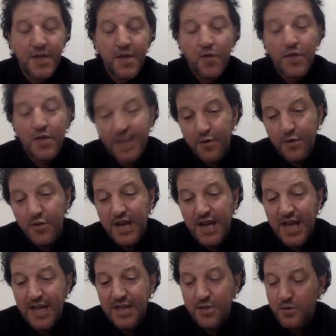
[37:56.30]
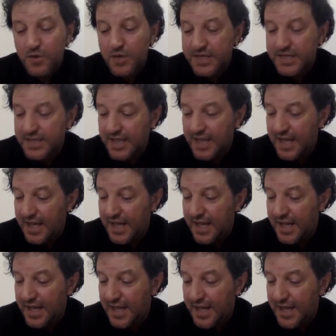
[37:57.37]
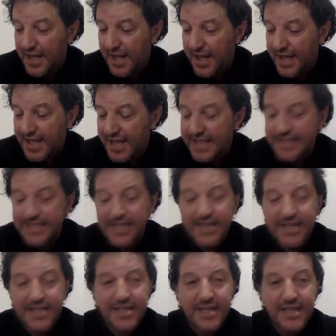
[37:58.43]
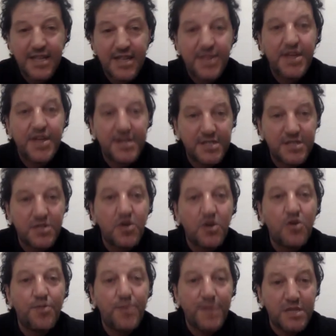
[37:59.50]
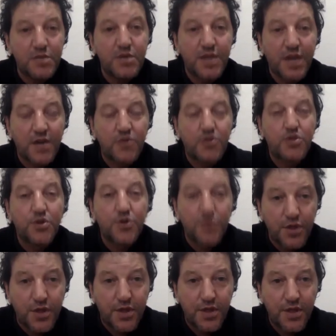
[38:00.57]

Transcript: What I will add to what Anat said, there is no peace without truth.